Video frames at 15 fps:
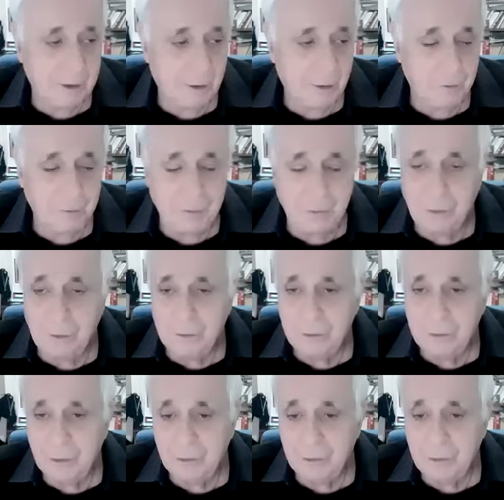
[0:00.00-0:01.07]

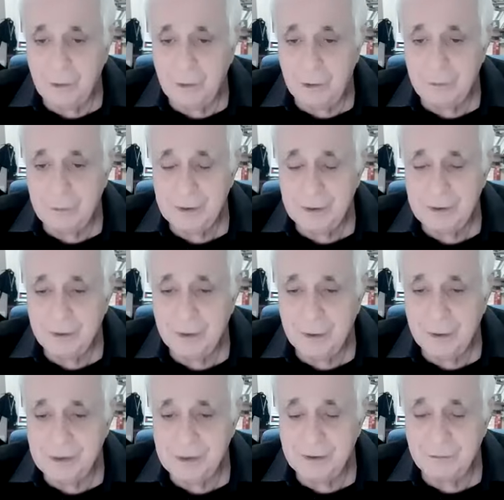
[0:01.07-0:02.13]
on urban
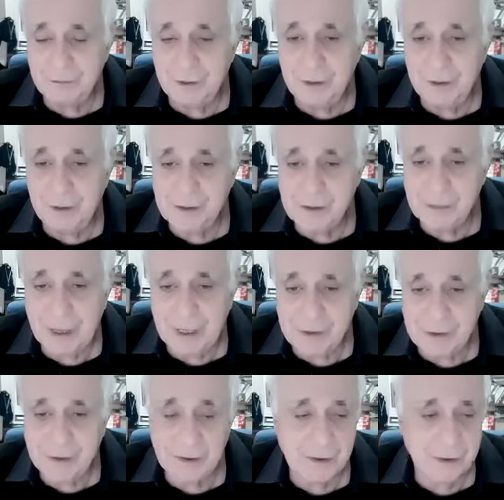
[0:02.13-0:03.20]
and civilian
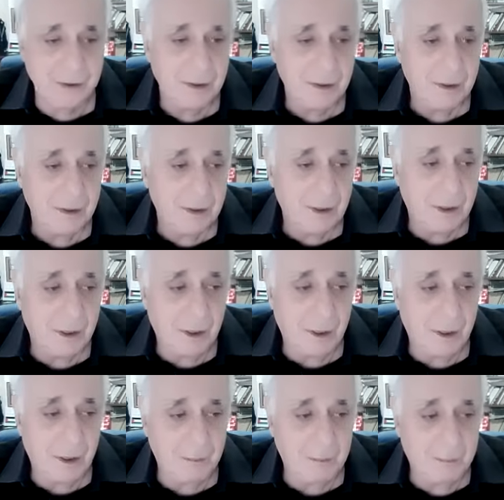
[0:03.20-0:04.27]
spaces.
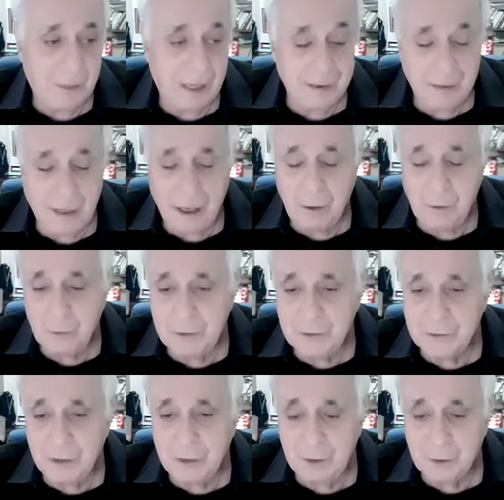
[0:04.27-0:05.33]
By now,
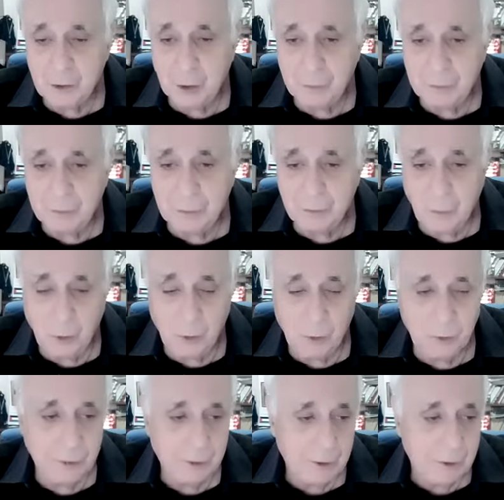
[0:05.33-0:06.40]
Israel dropped
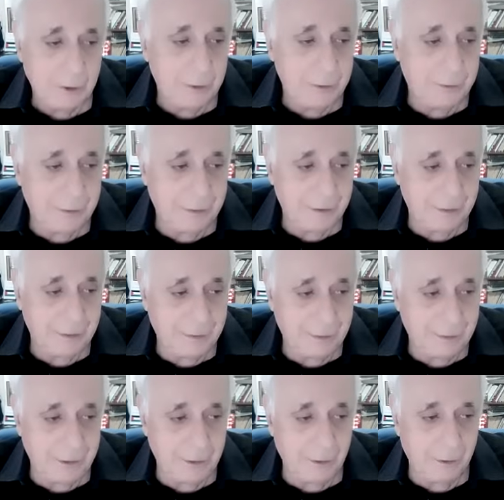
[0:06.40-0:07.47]
more
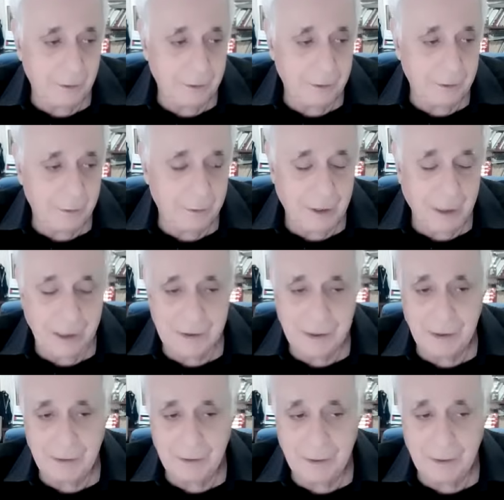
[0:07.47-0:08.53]
TNT on
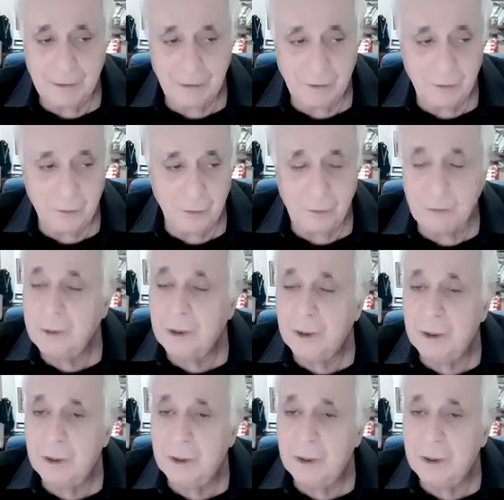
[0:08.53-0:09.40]
Gaza than the 2